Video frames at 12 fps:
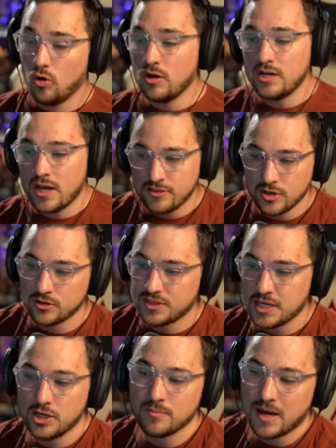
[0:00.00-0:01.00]
or another
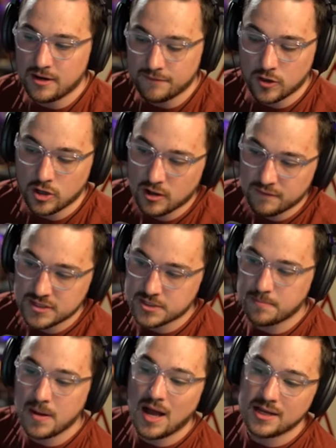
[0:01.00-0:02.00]
thing you might have heard of is
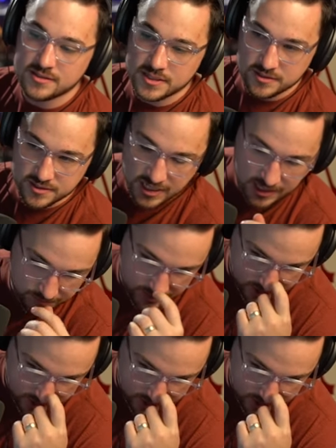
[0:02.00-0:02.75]
a ponzi scheme